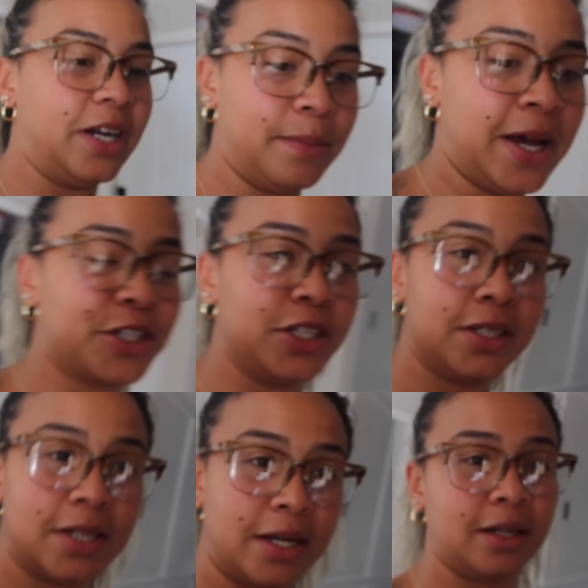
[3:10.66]
And I'm actually
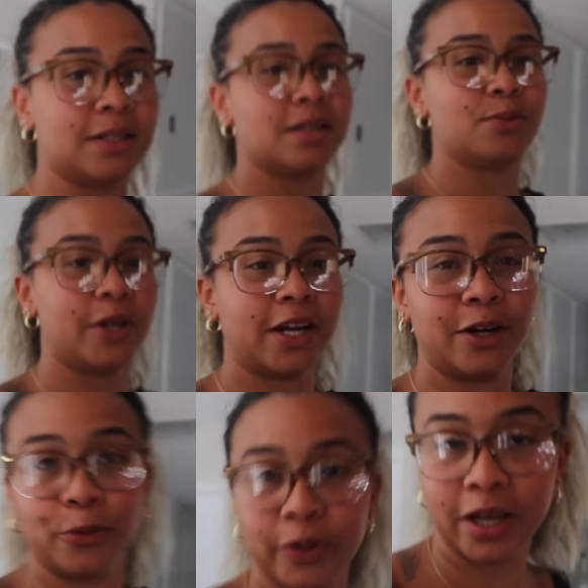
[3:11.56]
excited because this weekend I
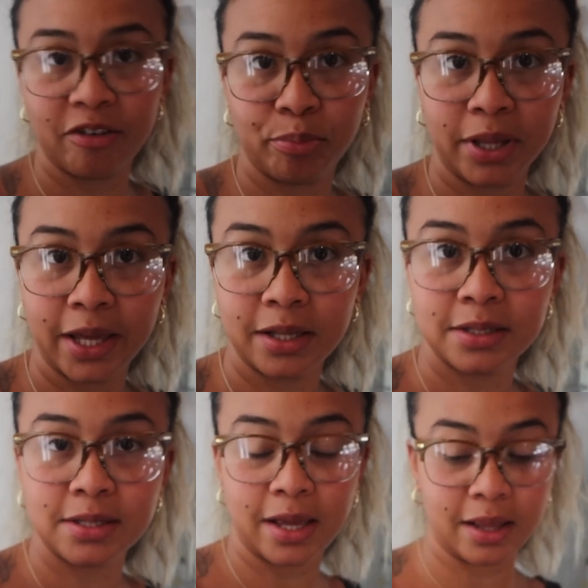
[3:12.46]
don't really have
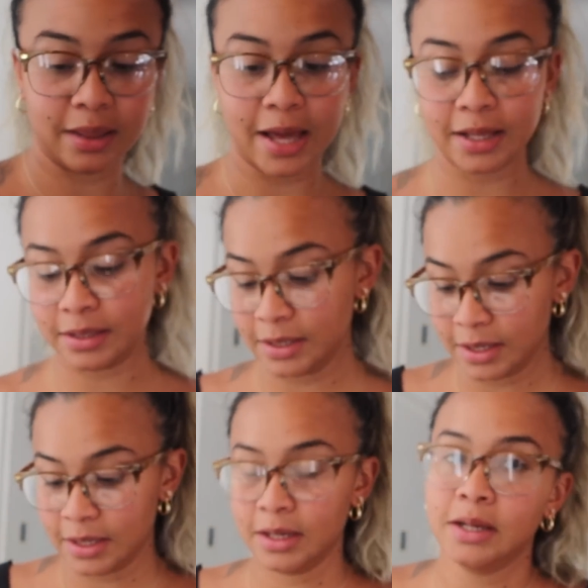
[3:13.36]
plans, and that
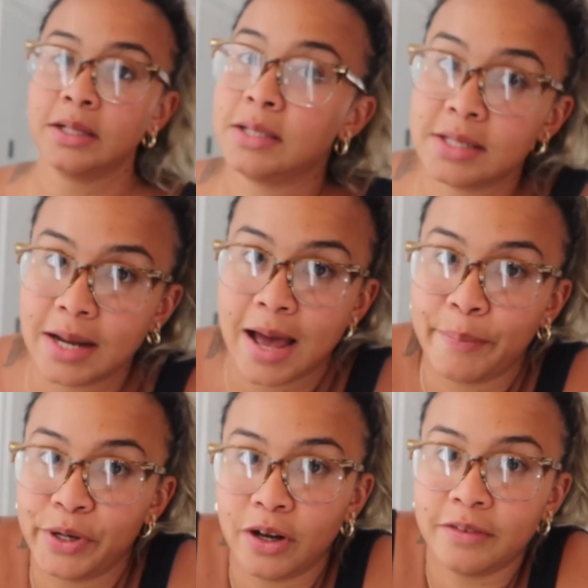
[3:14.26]
doesn't
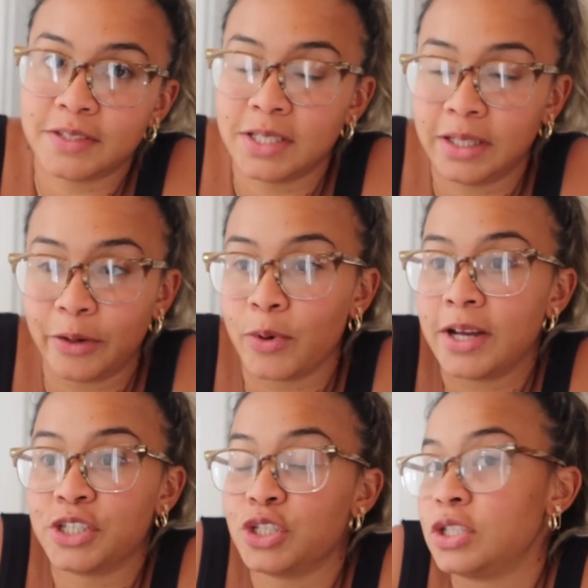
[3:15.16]
happen often, like where
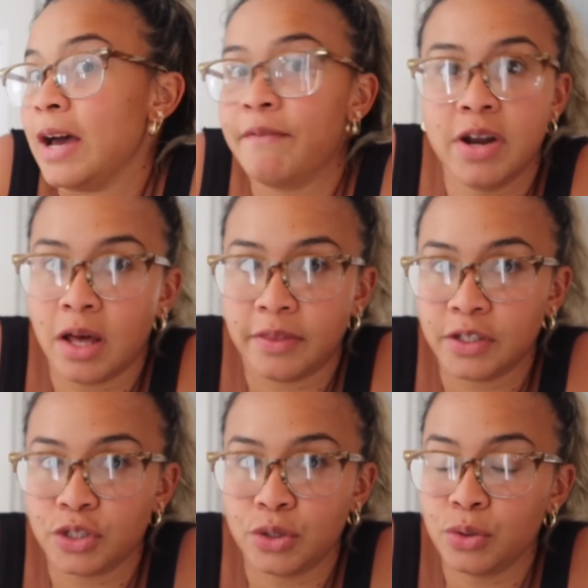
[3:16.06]
I just have
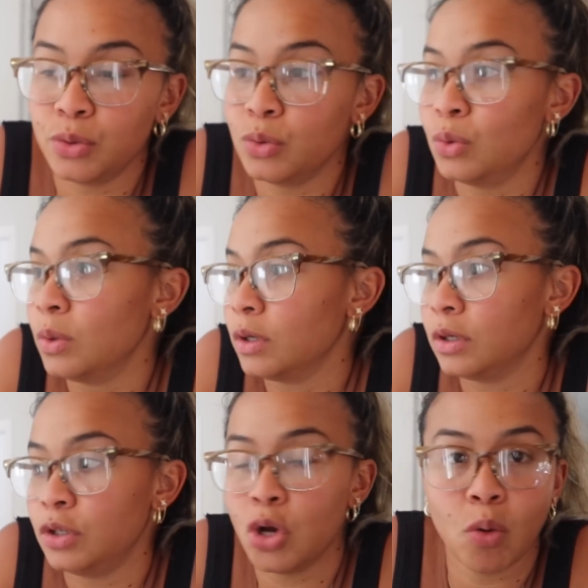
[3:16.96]
nothing to do,
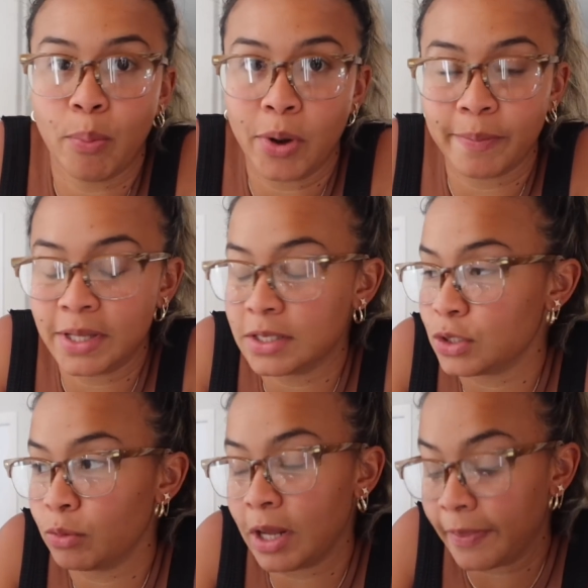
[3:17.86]
no
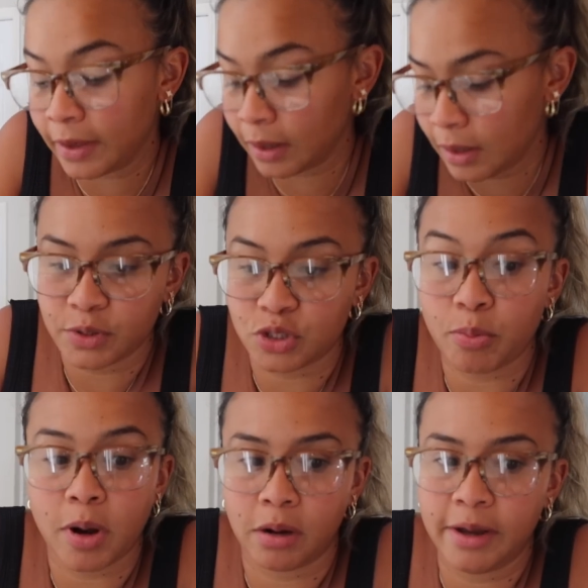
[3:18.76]
appointments, no nothing. So
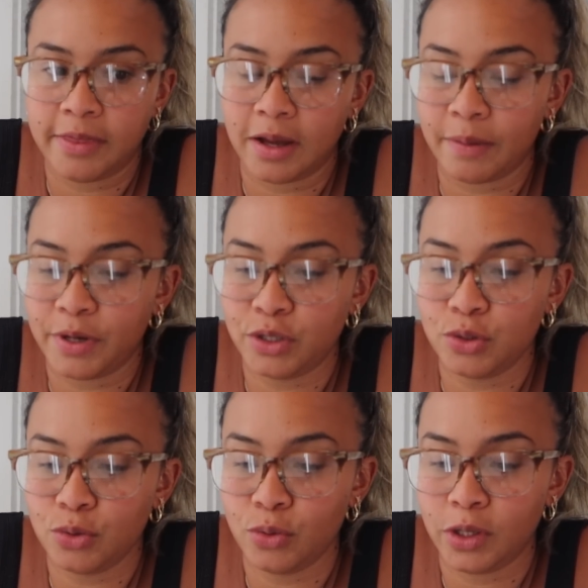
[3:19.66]
tomorrow I think I'm gonna
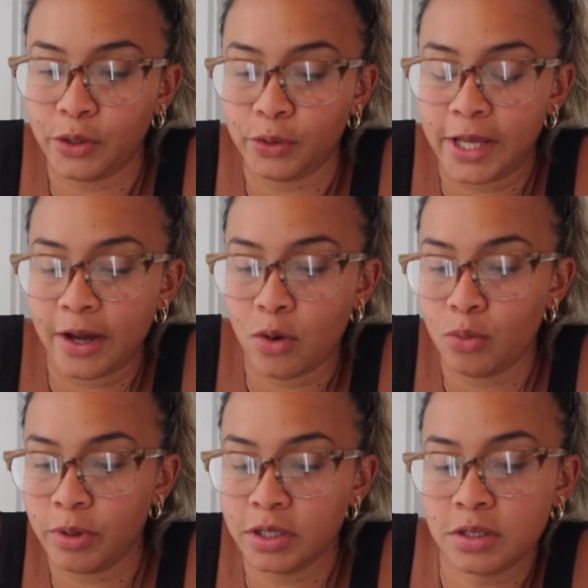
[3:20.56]
do a little like
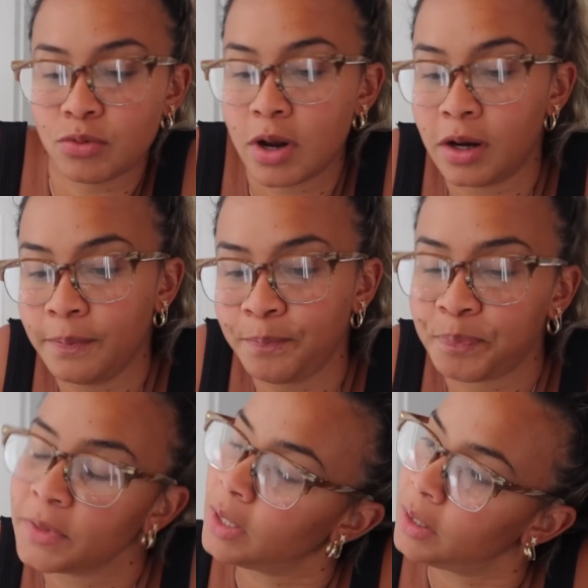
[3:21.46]
home goods run.
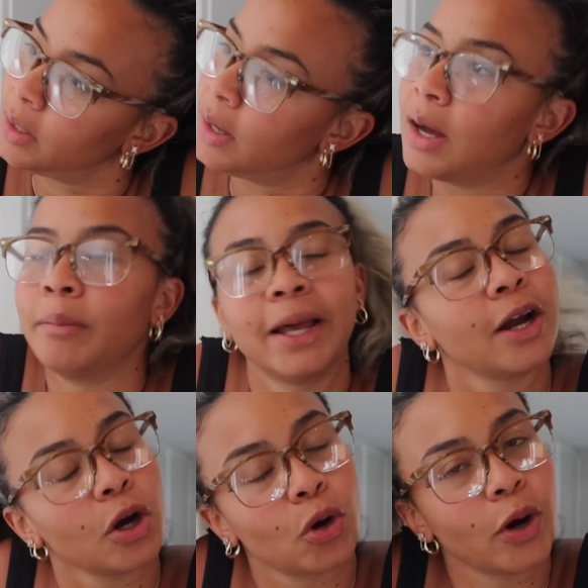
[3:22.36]
I'm
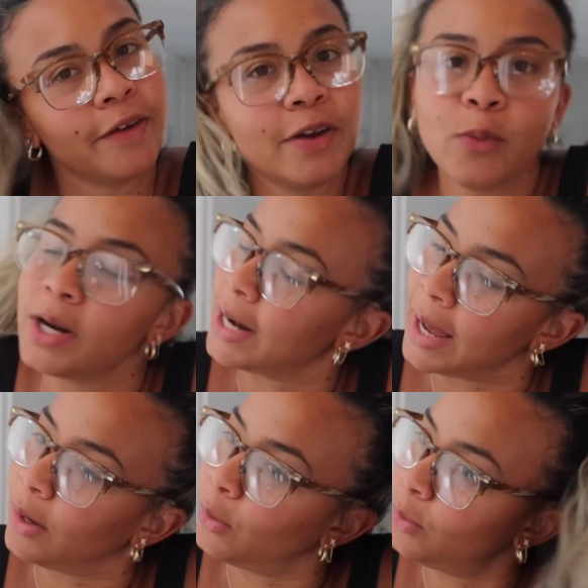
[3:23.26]
like craving one
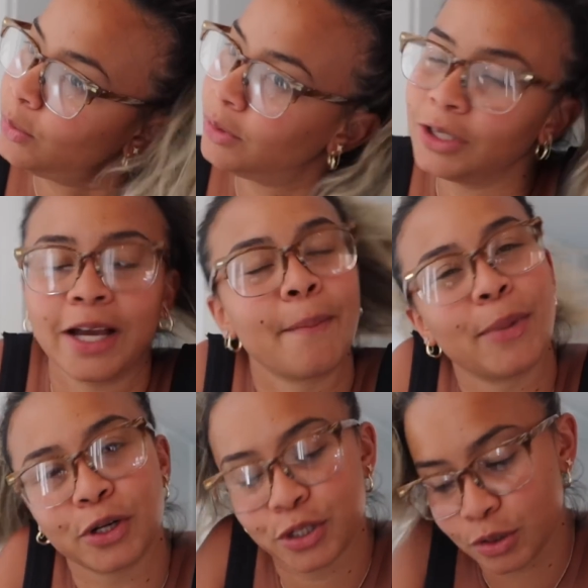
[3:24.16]
now, or like a
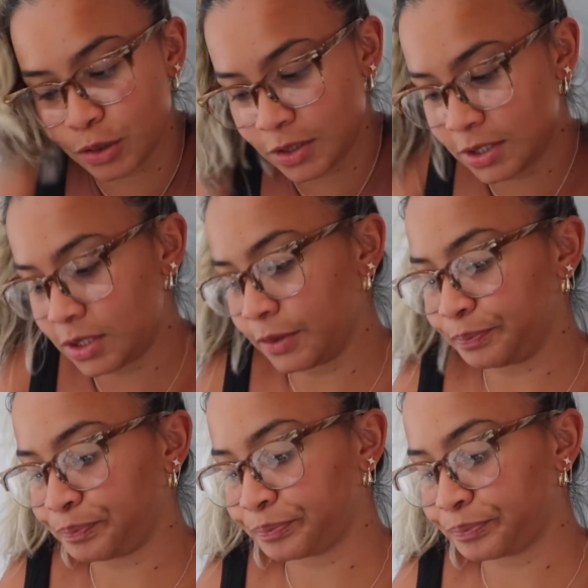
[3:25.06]
Marshall's,